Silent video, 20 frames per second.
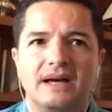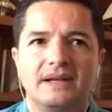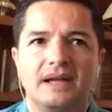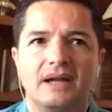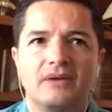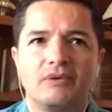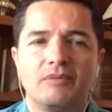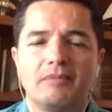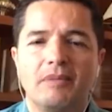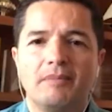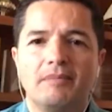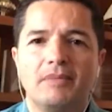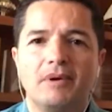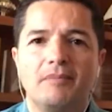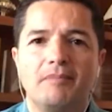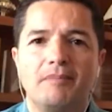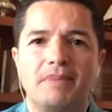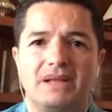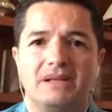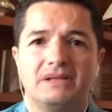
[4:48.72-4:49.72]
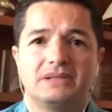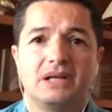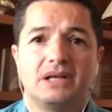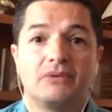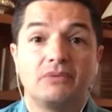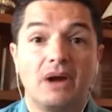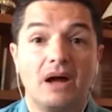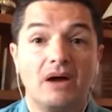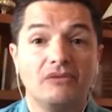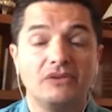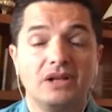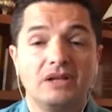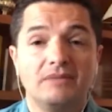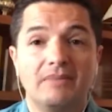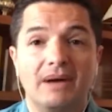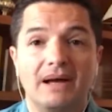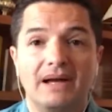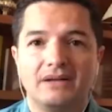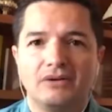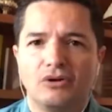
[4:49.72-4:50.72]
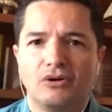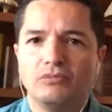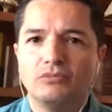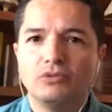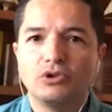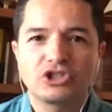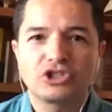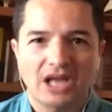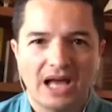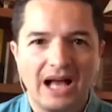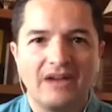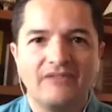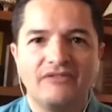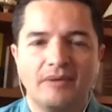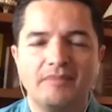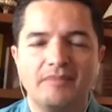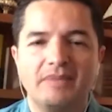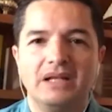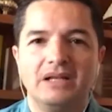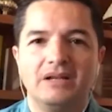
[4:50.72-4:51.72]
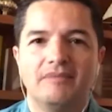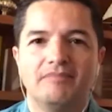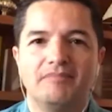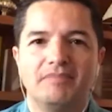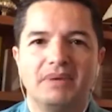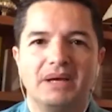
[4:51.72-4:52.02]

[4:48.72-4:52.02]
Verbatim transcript: and I remember being surrounded by almost half a million